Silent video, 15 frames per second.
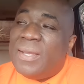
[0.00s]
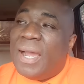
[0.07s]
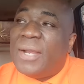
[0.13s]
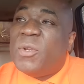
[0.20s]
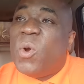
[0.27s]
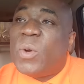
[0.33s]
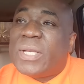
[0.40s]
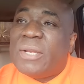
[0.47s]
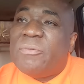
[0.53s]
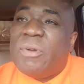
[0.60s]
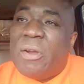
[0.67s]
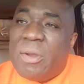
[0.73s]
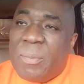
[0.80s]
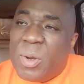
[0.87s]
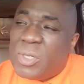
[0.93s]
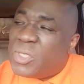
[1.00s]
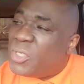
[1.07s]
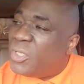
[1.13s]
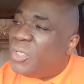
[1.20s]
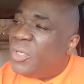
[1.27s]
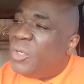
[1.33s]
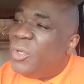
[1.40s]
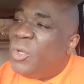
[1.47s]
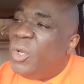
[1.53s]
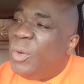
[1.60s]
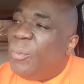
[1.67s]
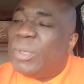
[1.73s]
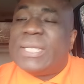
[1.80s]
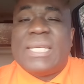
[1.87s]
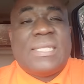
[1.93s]
I doubt it very much.
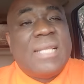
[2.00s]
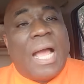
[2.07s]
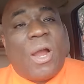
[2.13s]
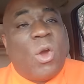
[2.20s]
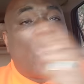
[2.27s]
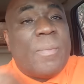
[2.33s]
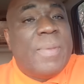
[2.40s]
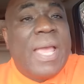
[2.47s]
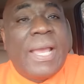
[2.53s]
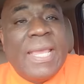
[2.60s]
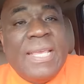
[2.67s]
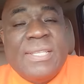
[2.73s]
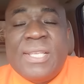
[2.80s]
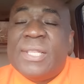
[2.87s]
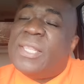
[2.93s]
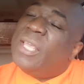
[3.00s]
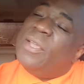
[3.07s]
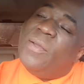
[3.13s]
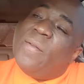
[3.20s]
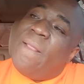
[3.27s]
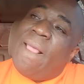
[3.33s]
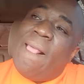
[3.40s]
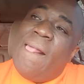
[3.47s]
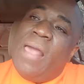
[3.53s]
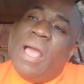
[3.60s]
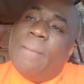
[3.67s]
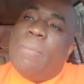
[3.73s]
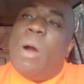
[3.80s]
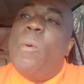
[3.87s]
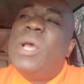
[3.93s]
But it's not going to be an easy thing.
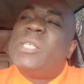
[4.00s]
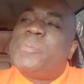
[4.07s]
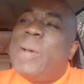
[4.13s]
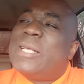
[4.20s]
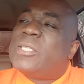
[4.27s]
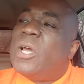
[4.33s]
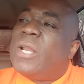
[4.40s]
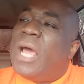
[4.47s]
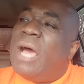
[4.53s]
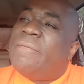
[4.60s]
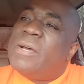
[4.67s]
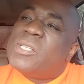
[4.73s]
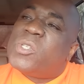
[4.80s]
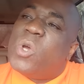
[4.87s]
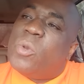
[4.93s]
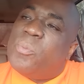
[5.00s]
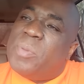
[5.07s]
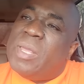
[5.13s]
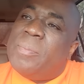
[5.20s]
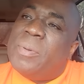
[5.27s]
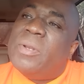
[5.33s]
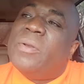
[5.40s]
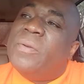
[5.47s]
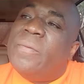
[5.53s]
But Whisper's going to have a son, people.